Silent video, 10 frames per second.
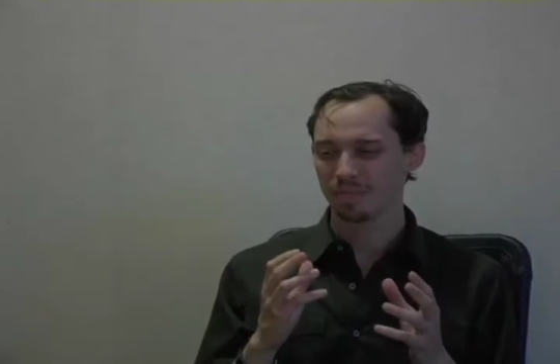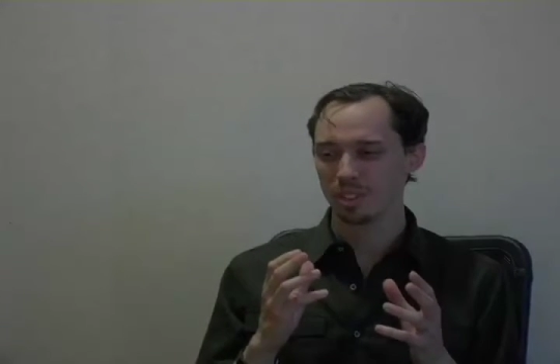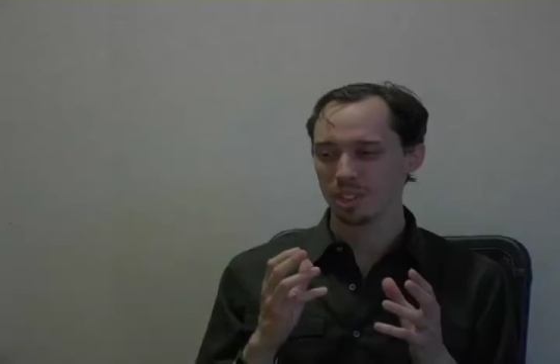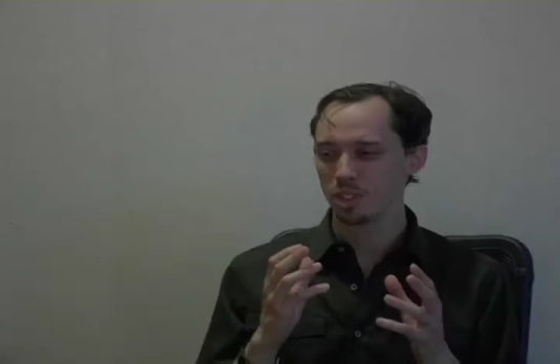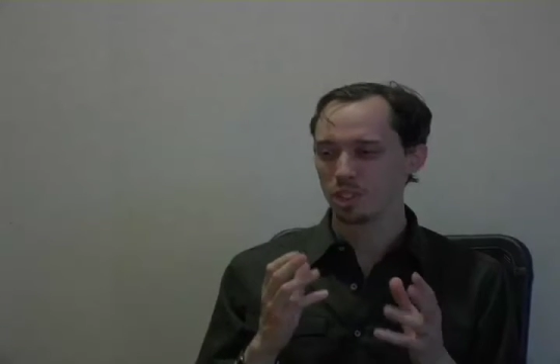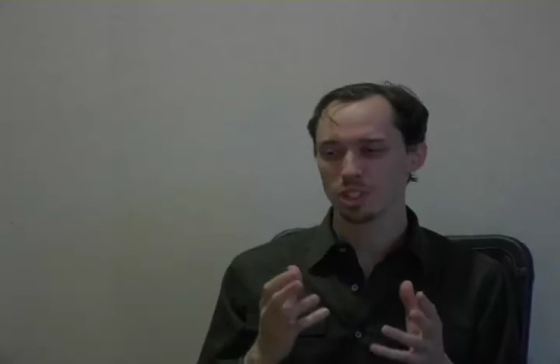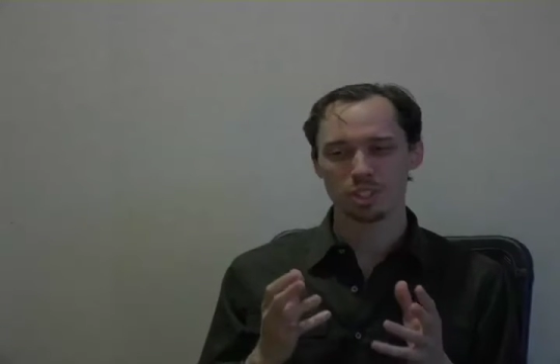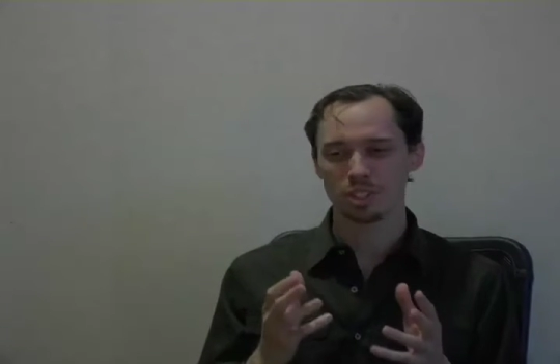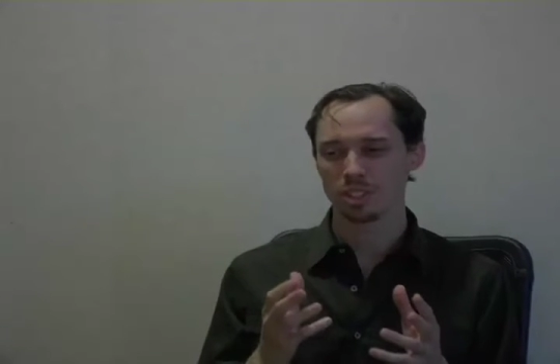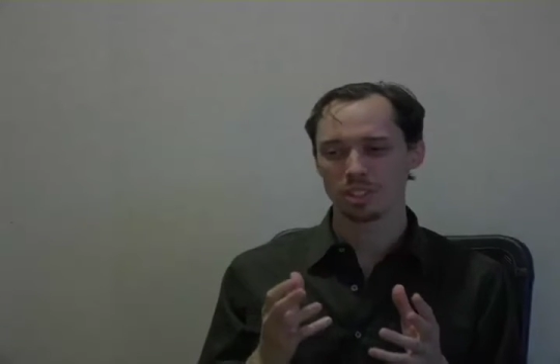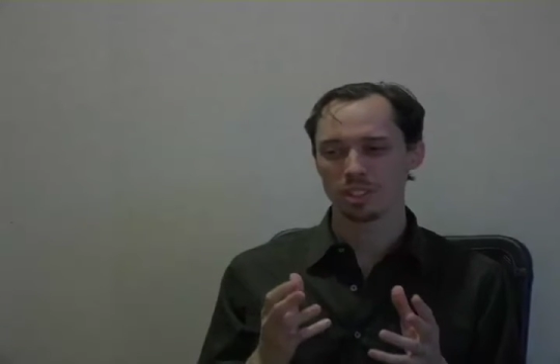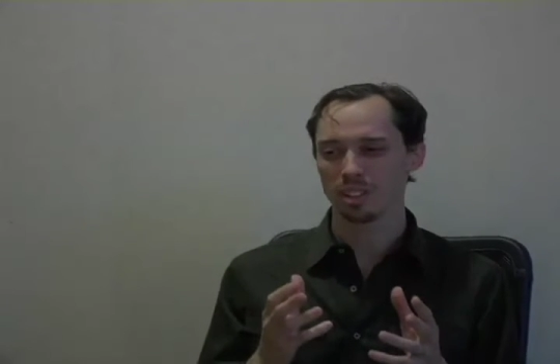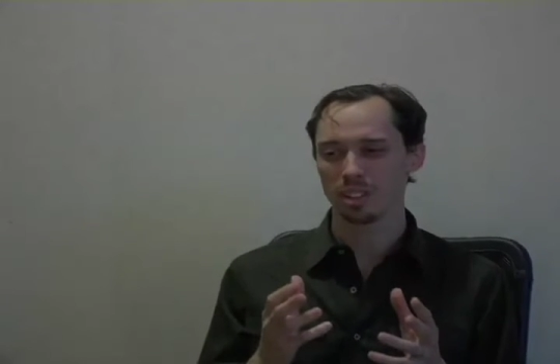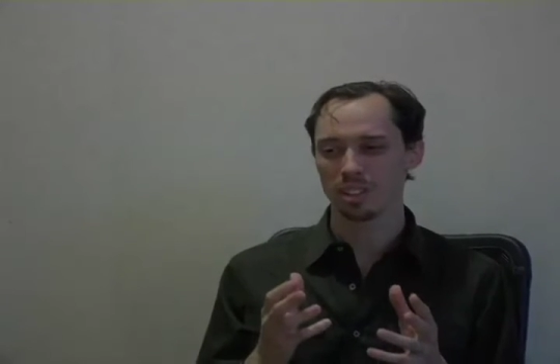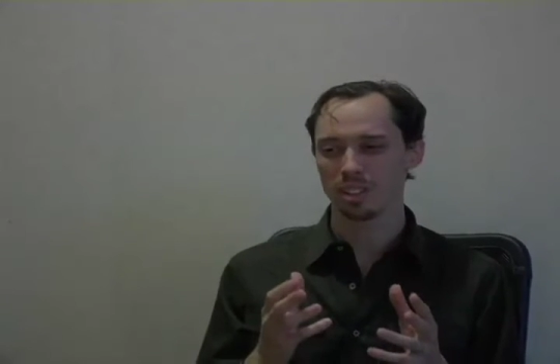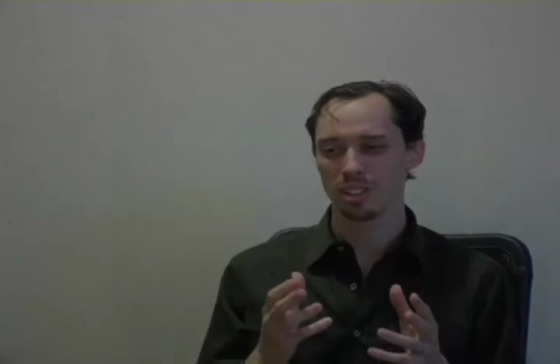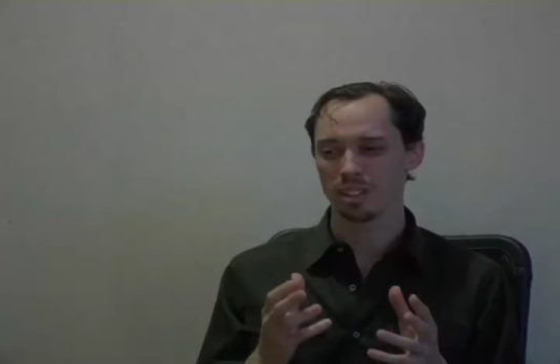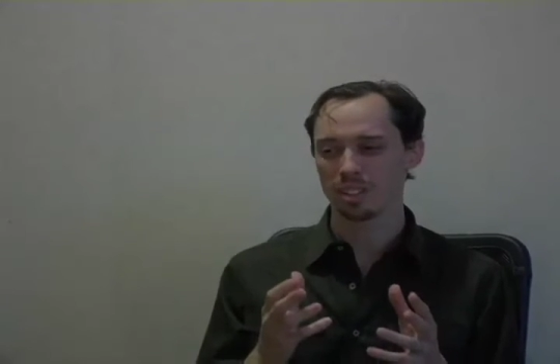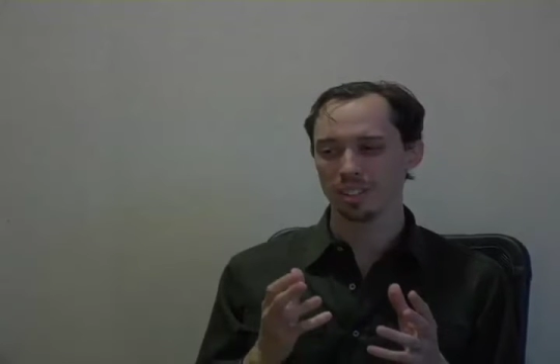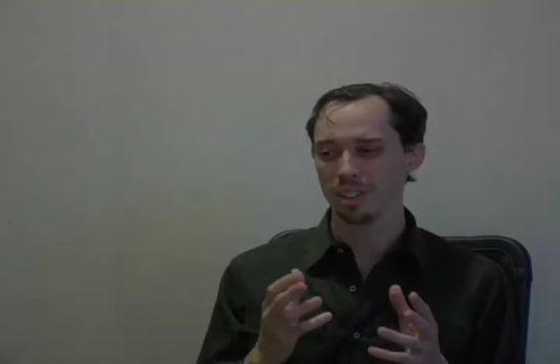you just
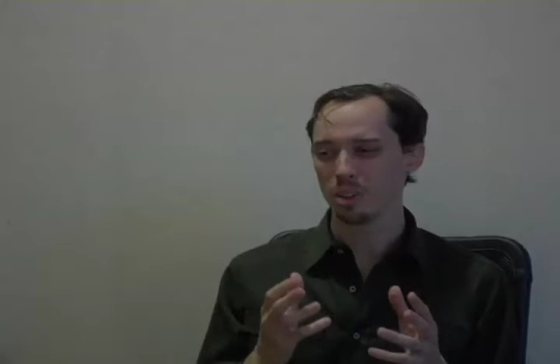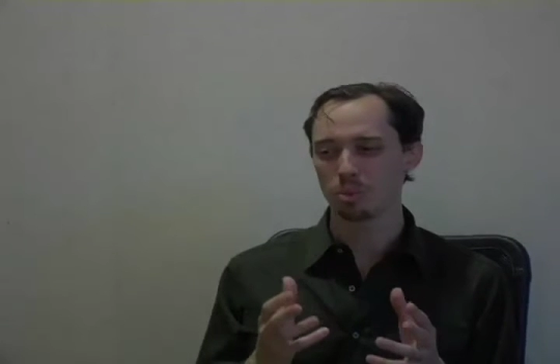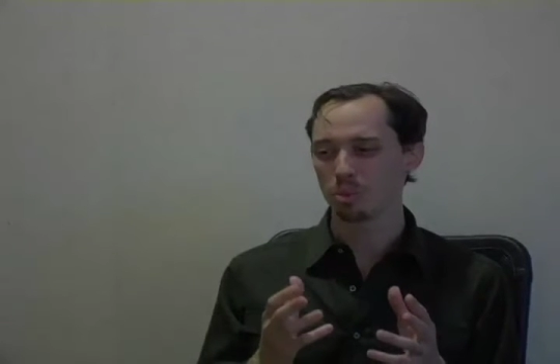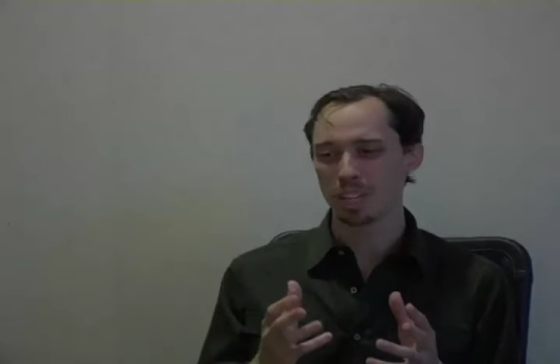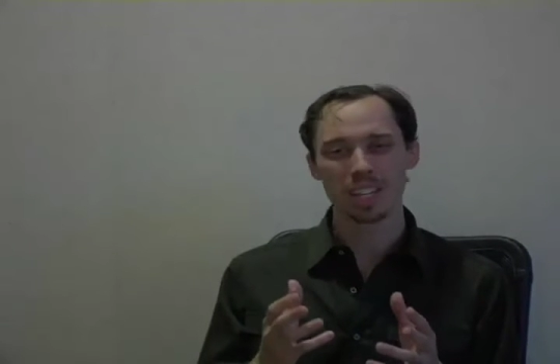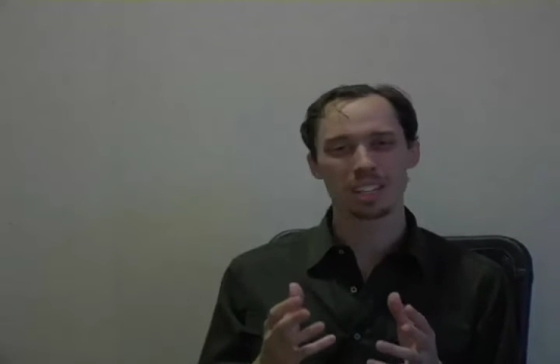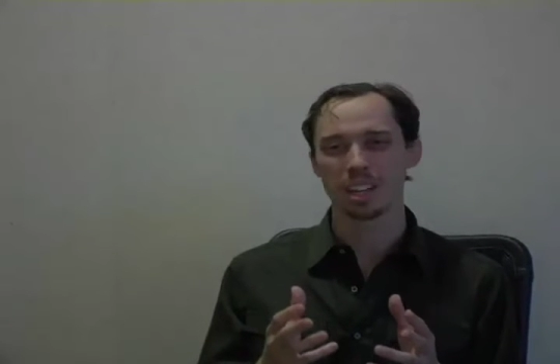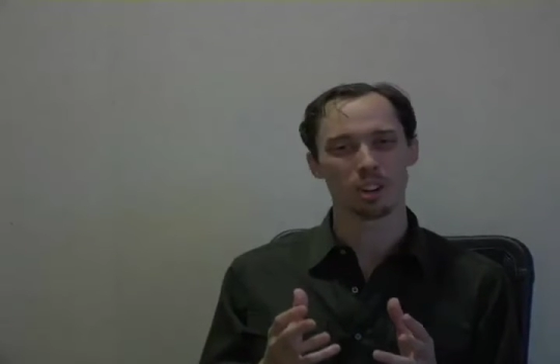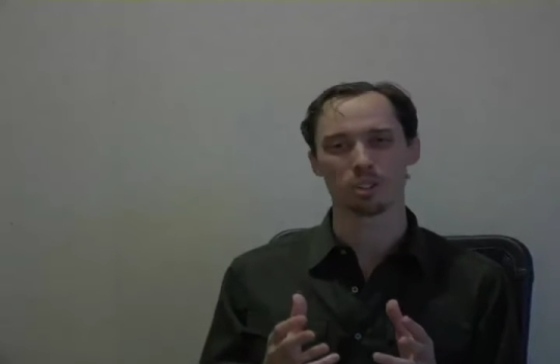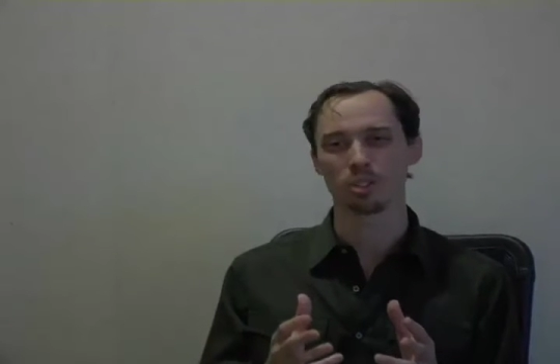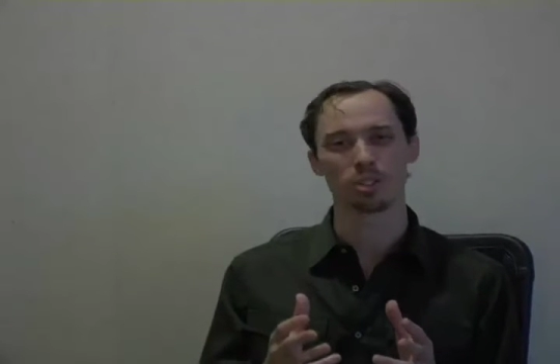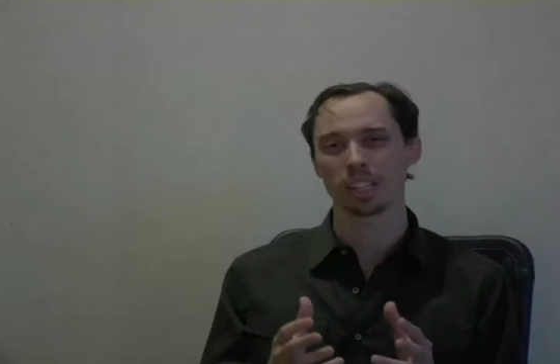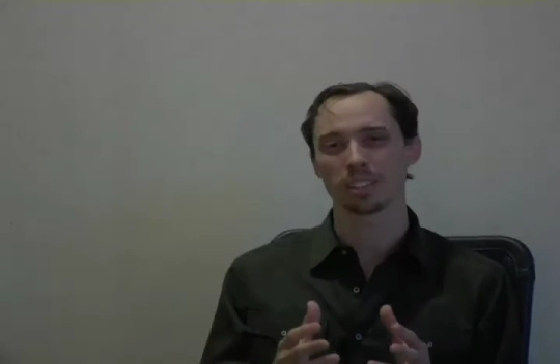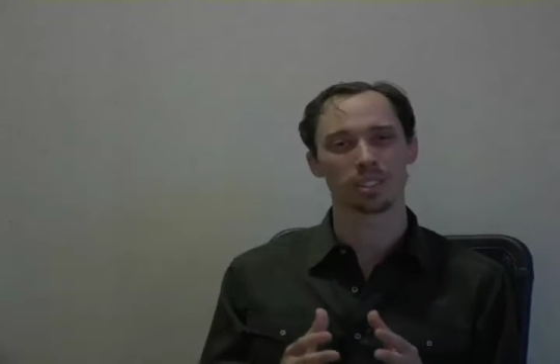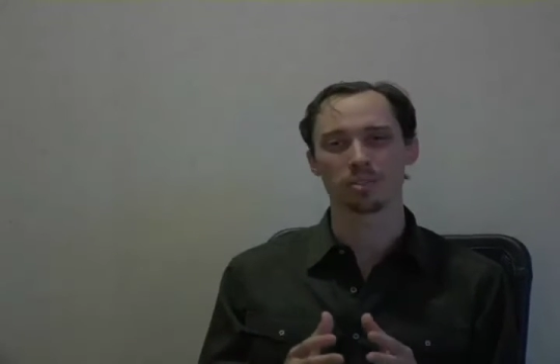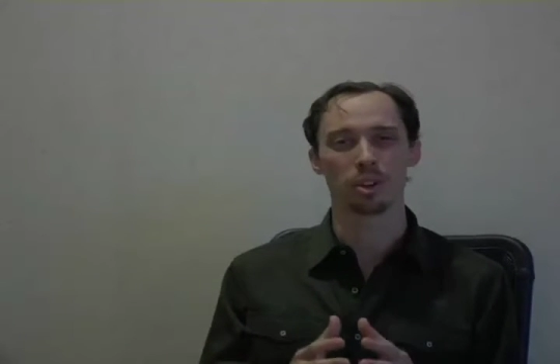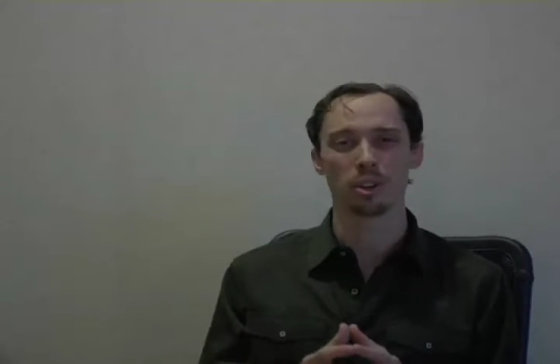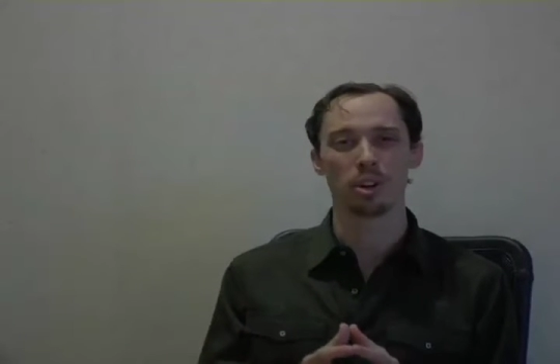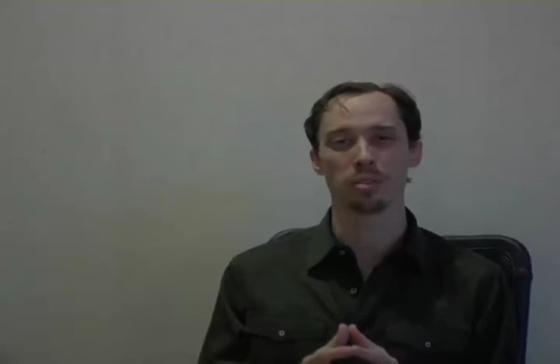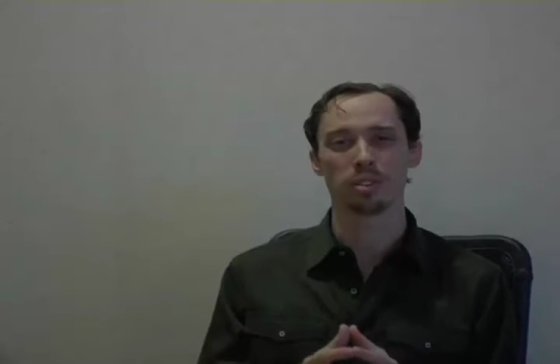you don't get characters like this very
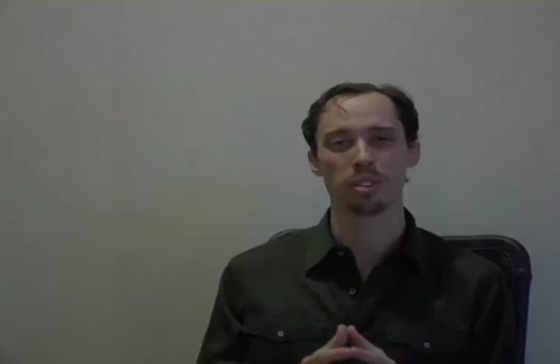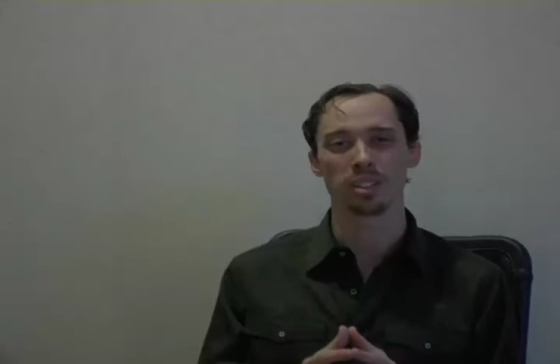often.